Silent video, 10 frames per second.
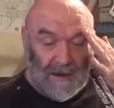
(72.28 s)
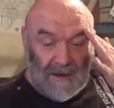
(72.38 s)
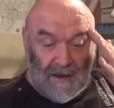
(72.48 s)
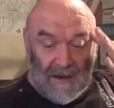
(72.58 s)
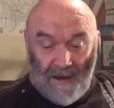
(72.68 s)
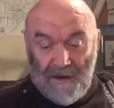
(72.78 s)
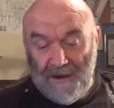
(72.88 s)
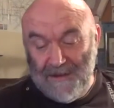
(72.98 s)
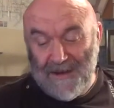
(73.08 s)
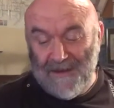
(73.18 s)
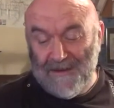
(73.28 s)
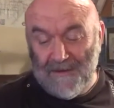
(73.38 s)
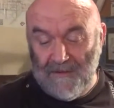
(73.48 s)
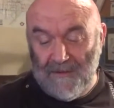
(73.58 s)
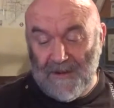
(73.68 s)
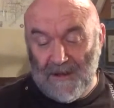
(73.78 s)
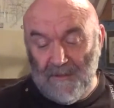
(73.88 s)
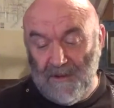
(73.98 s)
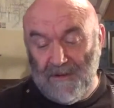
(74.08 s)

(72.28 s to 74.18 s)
And I guess that's understandable.